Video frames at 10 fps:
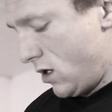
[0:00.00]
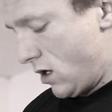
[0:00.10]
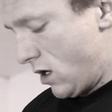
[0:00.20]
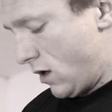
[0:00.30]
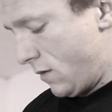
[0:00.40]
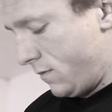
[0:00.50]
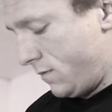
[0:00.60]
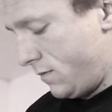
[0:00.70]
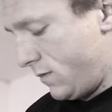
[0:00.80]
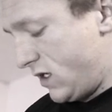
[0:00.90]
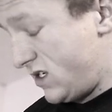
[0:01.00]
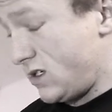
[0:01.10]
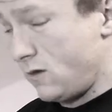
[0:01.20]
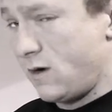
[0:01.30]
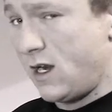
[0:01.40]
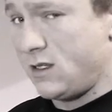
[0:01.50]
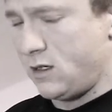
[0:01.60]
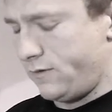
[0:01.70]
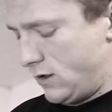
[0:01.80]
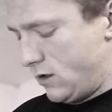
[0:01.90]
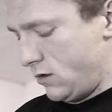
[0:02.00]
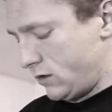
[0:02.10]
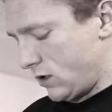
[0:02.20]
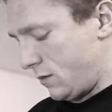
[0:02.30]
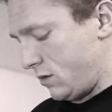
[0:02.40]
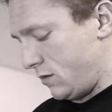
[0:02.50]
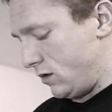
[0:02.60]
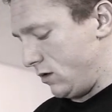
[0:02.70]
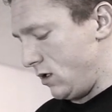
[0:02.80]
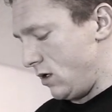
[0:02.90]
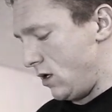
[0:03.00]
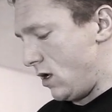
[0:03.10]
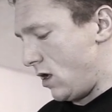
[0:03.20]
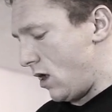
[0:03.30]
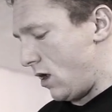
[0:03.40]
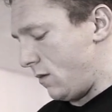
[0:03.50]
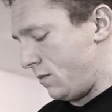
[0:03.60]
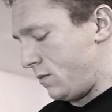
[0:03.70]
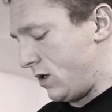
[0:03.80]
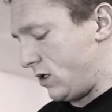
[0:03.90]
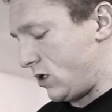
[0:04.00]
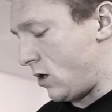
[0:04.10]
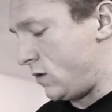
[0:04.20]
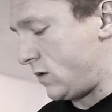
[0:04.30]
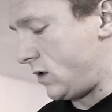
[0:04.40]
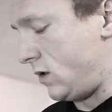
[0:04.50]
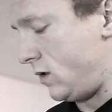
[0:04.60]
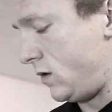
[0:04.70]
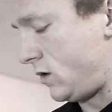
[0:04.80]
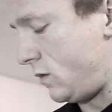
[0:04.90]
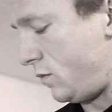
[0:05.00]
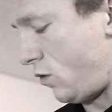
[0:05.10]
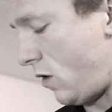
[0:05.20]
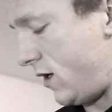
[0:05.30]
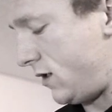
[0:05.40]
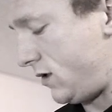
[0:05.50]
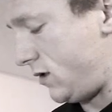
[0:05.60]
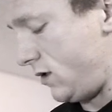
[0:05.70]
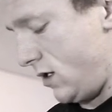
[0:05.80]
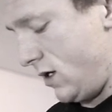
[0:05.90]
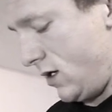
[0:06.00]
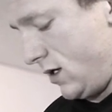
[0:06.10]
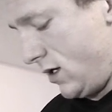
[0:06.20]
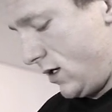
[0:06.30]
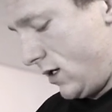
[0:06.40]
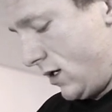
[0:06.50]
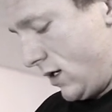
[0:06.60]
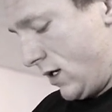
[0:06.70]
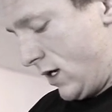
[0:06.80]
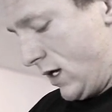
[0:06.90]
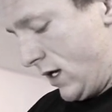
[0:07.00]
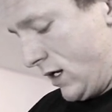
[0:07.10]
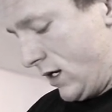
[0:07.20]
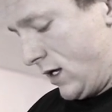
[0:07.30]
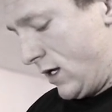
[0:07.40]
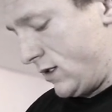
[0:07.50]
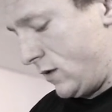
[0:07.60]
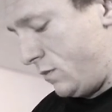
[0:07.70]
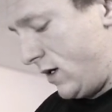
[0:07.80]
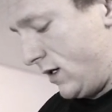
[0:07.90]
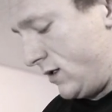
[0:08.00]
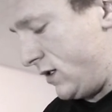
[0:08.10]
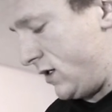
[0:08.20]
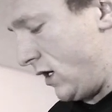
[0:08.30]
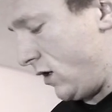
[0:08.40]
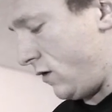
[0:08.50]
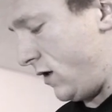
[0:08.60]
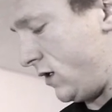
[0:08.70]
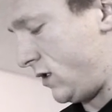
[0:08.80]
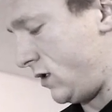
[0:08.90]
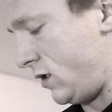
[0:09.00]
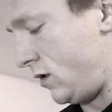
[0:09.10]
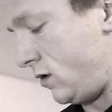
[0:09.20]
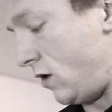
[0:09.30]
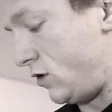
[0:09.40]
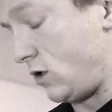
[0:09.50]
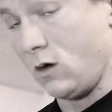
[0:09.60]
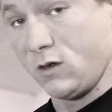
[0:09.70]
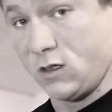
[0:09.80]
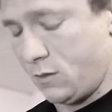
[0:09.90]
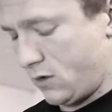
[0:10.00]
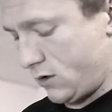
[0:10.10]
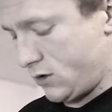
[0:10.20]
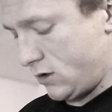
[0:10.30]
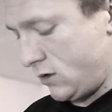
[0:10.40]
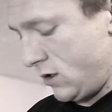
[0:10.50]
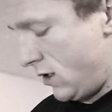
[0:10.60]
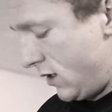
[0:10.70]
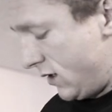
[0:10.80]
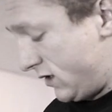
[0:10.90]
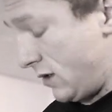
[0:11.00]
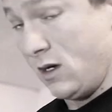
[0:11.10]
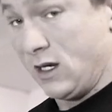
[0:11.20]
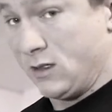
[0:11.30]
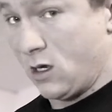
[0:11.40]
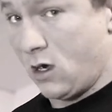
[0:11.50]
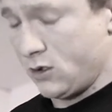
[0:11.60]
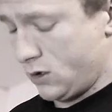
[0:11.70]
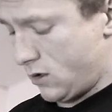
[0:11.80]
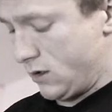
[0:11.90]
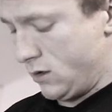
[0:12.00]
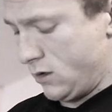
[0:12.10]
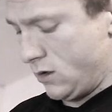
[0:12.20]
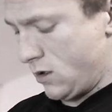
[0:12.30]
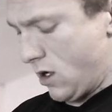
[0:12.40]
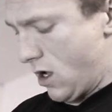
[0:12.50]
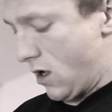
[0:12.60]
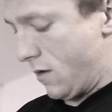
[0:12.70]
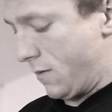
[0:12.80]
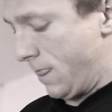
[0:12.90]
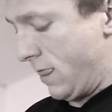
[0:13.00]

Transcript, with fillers: Um, this is a relatively new supplement um, but it shows some promise in its ability to increase nitric oxide production, similarly to arginine. Um,